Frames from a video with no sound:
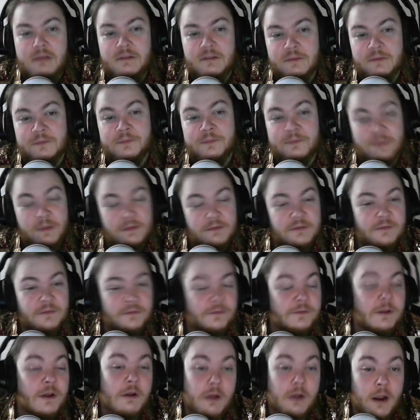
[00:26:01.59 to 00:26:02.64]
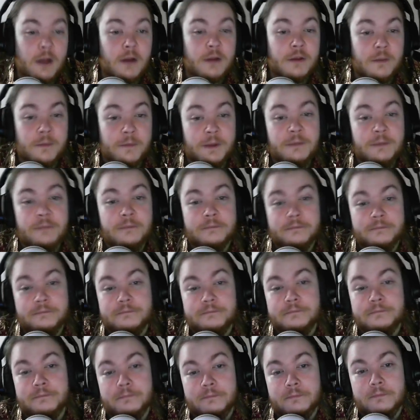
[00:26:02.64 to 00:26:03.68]
a fair argument.
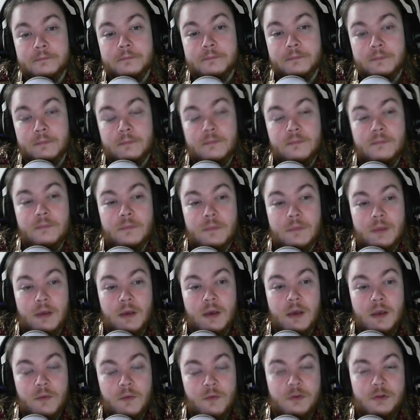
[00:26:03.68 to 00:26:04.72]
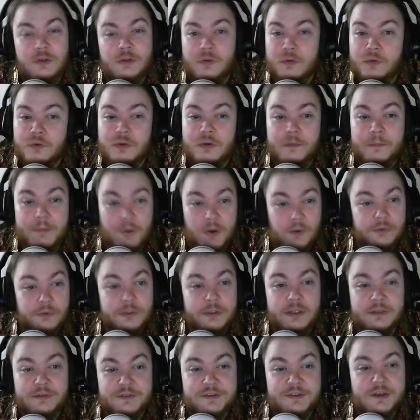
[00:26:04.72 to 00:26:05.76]
You want to know who
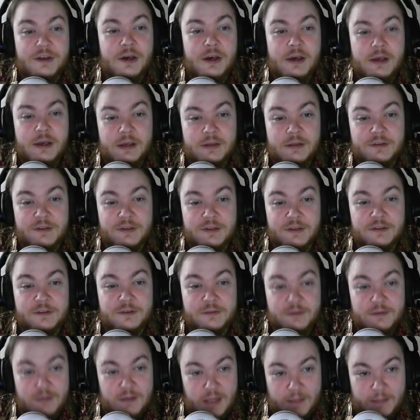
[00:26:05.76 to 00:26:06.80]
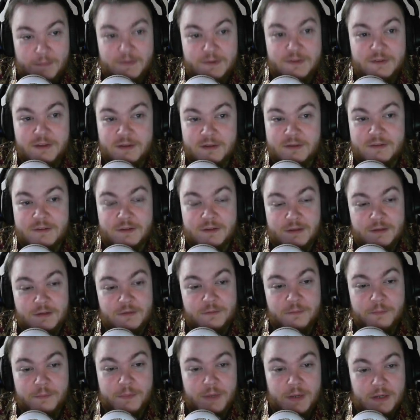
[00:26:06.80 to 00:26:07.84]
Napoleon saw as his nemesis and his
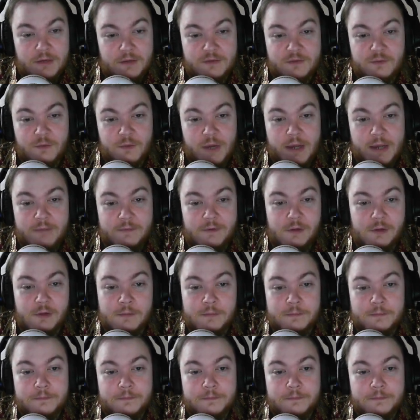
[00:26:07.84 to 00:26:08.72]
biggest rival?